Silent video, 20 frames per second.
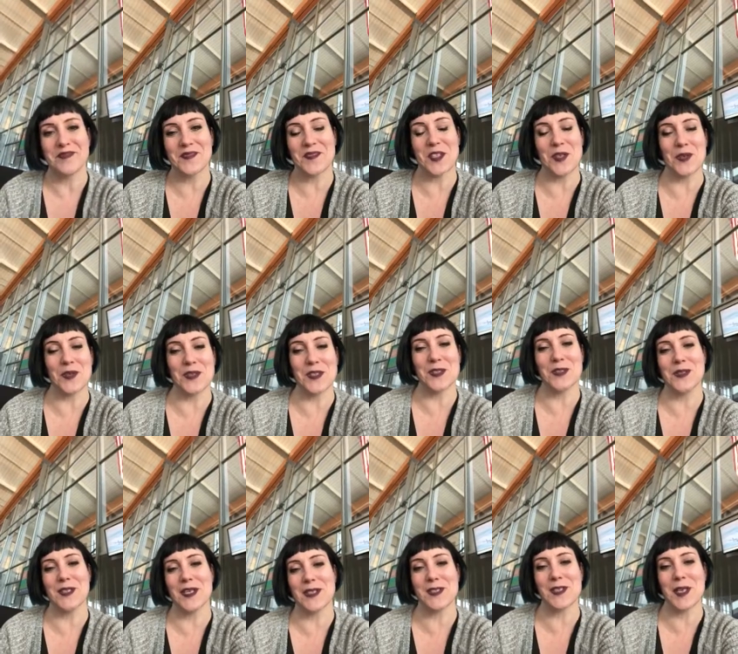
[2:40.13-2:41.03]
So until
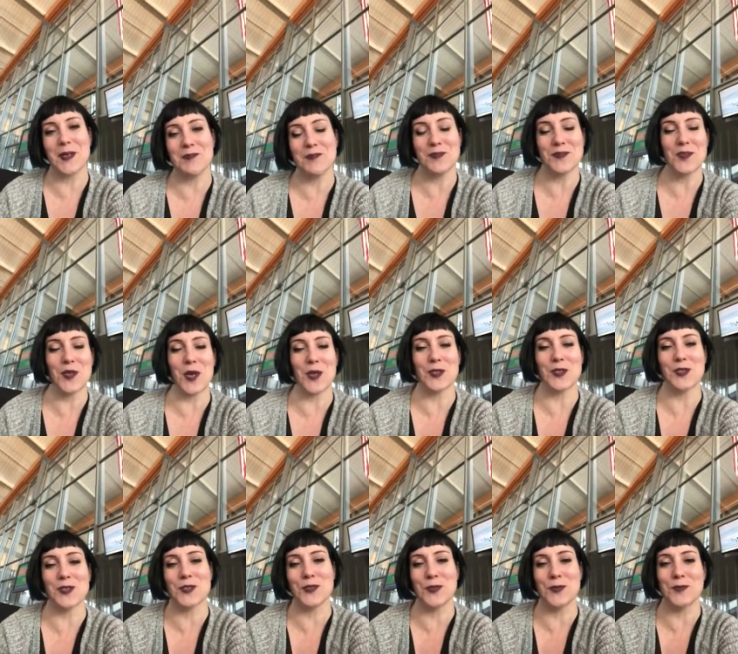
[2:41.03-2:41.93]
next time, talk to
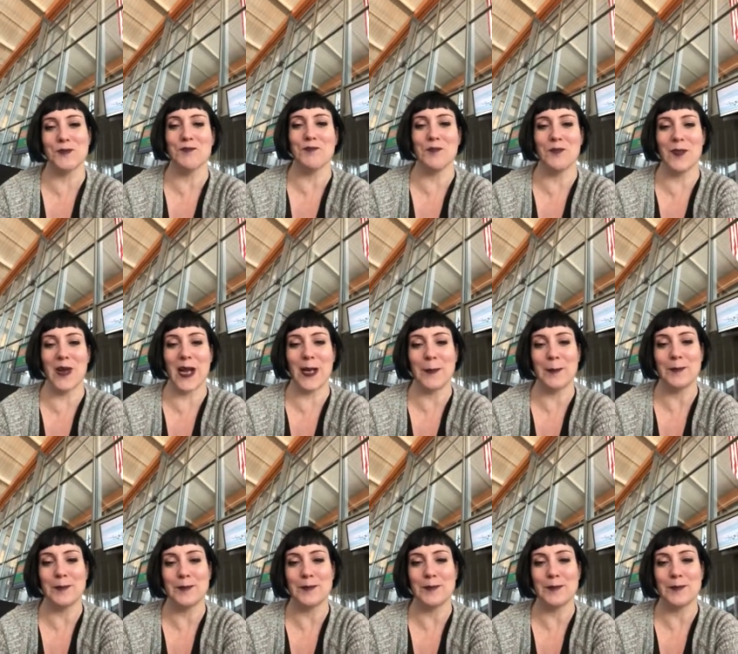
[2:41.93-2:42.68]
you soon. Bye.